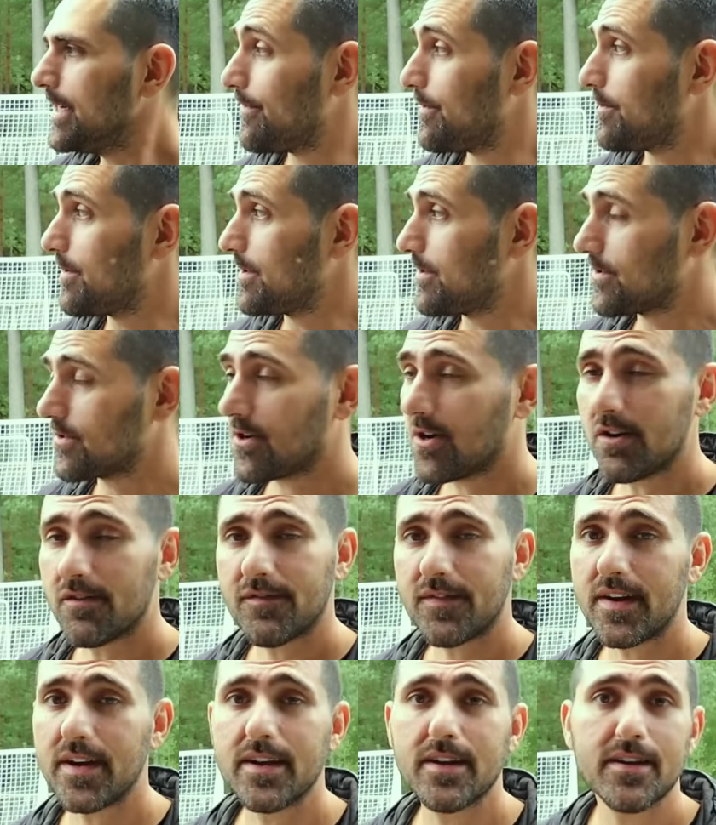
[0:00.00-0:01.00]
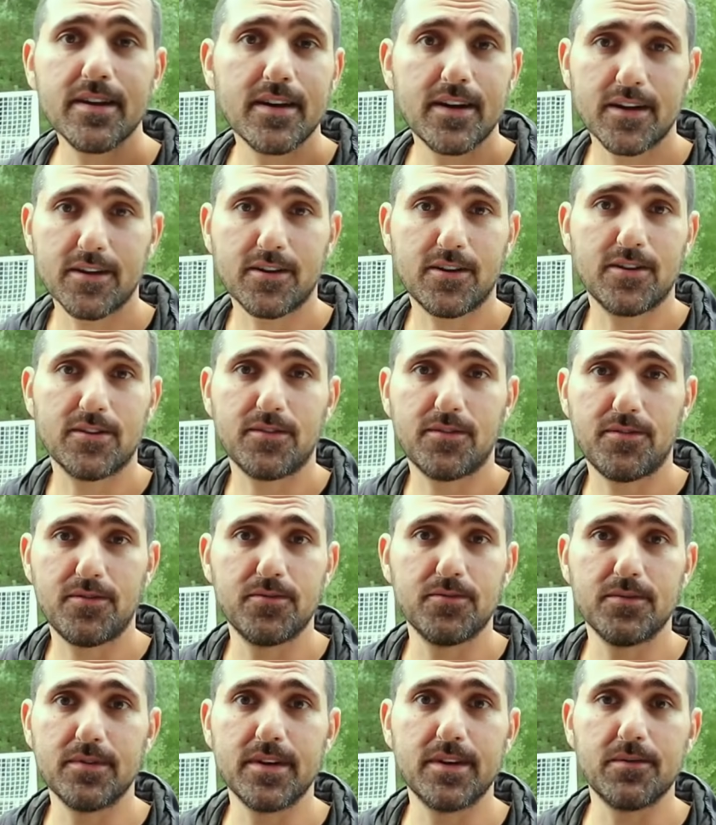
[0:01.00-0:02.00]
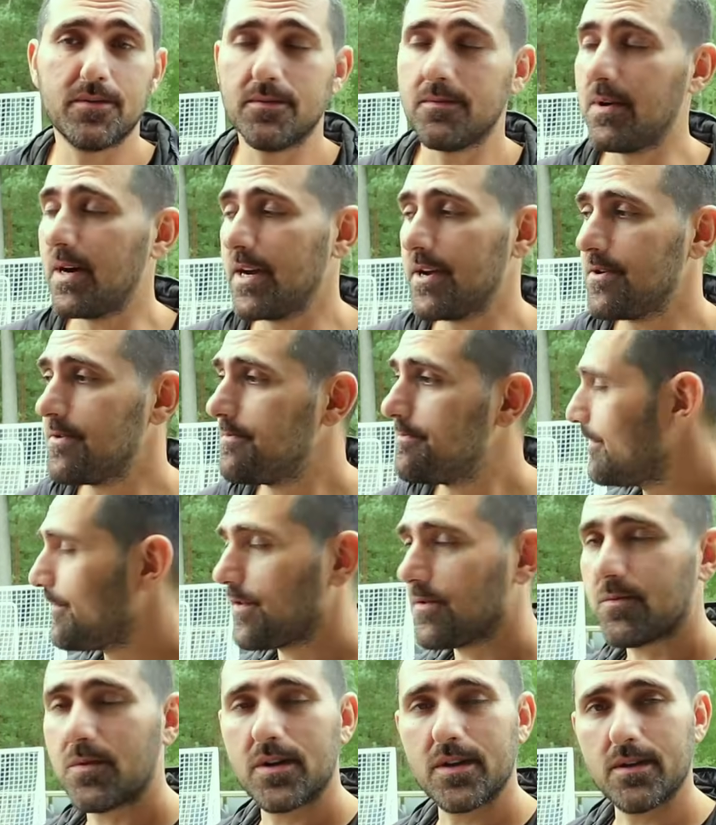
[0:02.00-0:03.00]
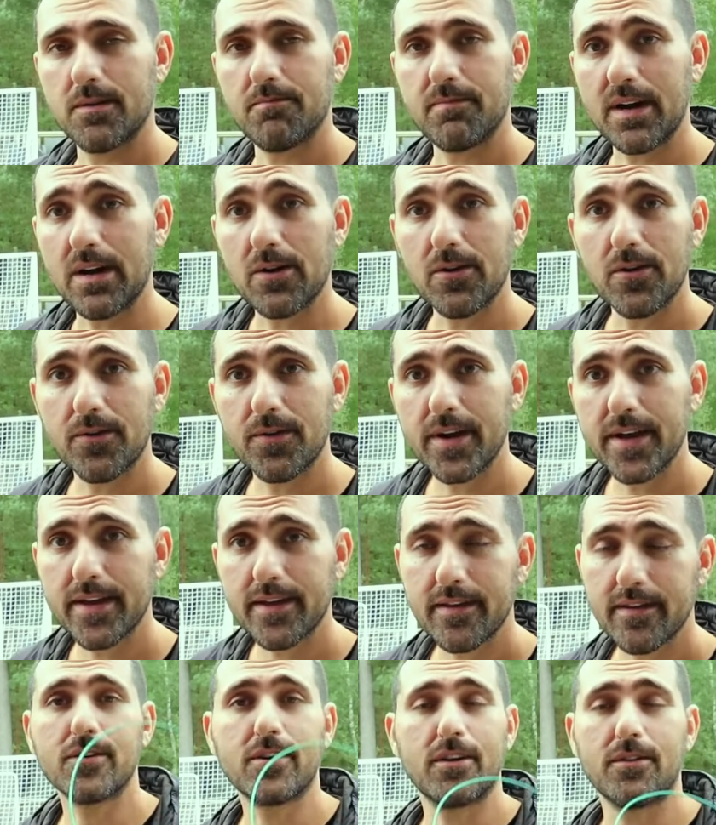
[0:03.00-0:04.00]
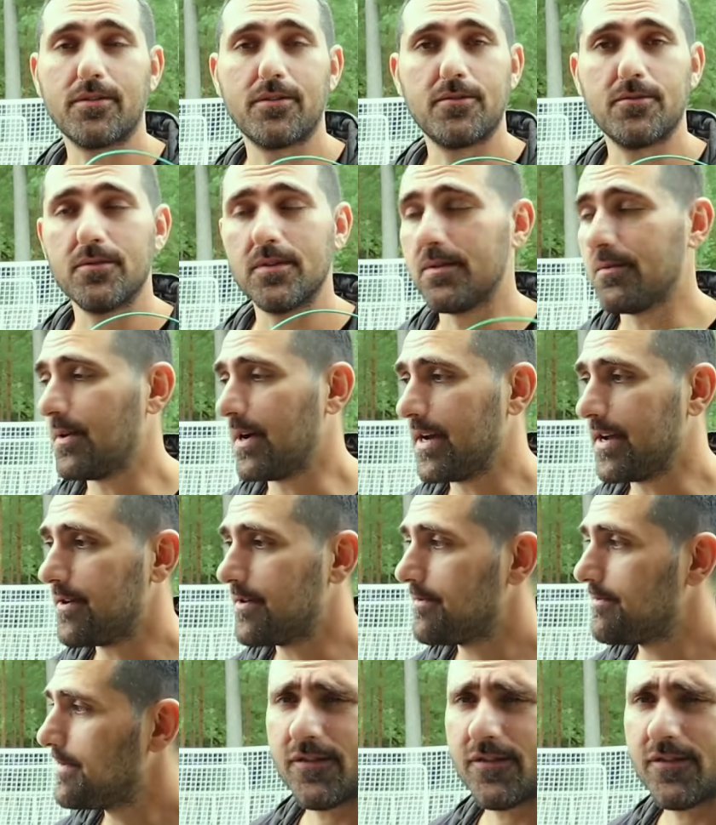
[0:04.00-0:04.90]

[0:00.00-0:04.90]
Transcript: if you want to scarify, I cut through the wire. If you want to power rake, you cut through the wire.